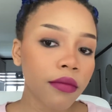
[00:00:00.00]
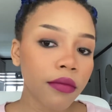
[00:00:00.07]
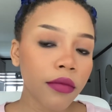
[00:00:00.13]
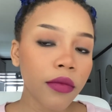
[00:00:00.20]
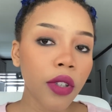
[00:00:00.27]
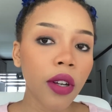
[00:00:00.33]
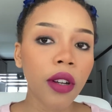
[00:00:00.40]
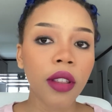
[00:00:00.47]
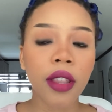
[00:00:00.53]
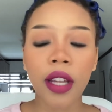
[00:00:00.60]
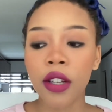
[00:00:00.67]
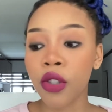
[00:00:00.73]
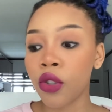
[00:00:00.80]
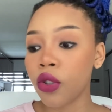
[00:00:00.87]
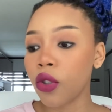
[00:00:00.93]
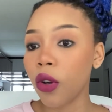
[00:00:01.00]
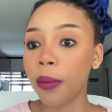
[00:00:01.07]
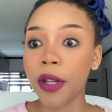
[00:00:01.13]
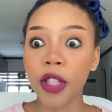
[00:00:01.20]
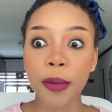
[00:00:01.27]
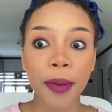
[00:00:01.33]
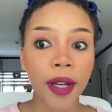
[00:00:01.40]
Oh, that is so
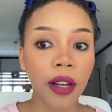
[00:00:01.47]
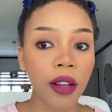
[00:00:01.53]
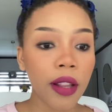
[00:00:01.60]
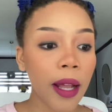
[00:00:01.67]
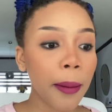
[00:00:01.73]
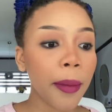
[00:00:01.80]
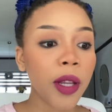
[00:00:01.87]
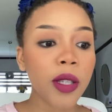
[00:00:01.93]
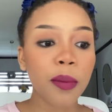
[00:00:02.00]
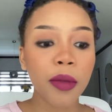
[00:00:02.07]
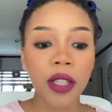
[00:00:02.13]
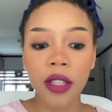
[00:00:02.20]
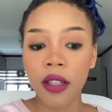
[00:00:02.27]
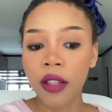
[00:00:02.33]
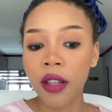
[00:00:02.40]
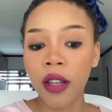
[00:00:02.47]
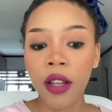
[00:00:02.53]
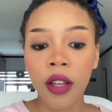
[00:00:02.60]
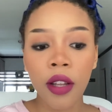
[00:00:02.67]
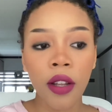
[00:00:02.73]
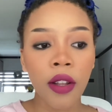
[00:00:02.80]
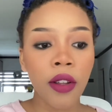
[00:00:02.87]
much better. That makes me
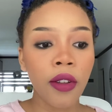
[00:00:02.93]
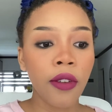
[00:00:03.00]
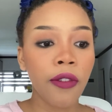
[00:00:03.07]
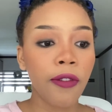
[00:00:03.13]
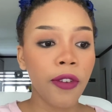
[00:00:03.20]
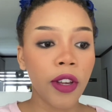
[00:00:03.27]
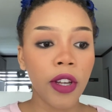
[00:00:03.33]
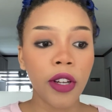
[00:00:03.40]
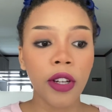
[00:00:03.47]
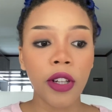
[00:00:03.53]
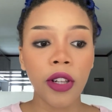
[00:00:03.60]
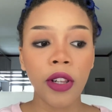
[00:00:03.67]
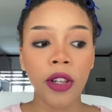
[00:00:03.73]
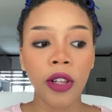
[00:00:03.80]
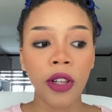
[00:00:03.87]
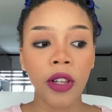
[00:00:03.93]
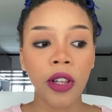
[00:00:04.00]
feel